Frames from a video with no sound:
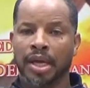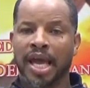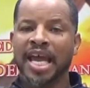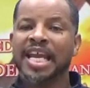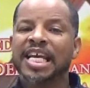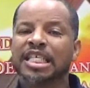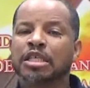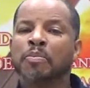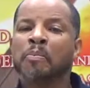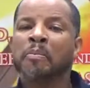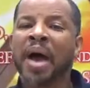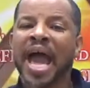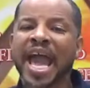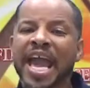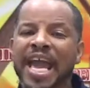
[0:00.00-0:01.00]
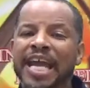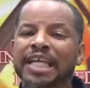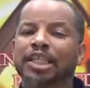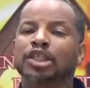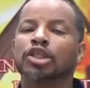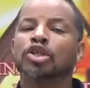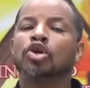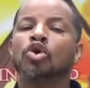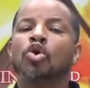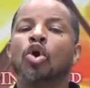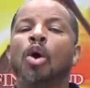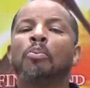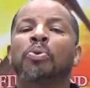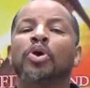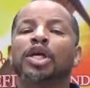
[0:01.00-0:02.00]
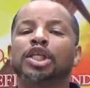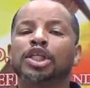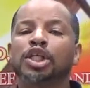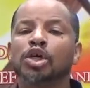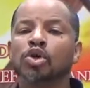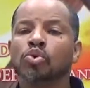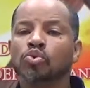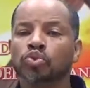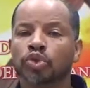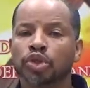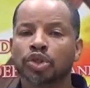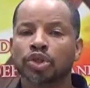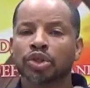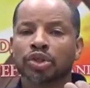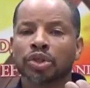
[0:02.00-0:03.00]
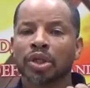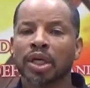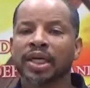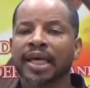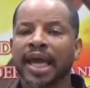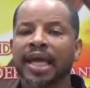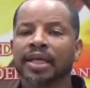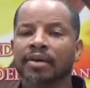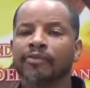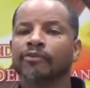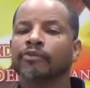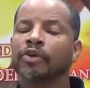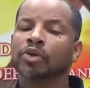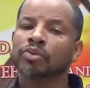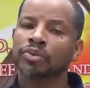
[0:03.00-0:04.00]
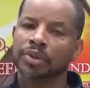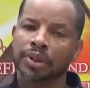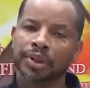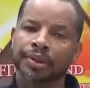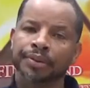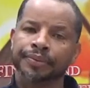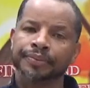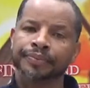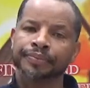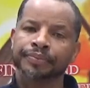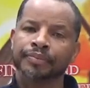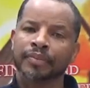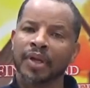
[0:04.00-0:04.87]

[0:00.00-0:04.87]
And it's made to produce kingdom fruit. Yes.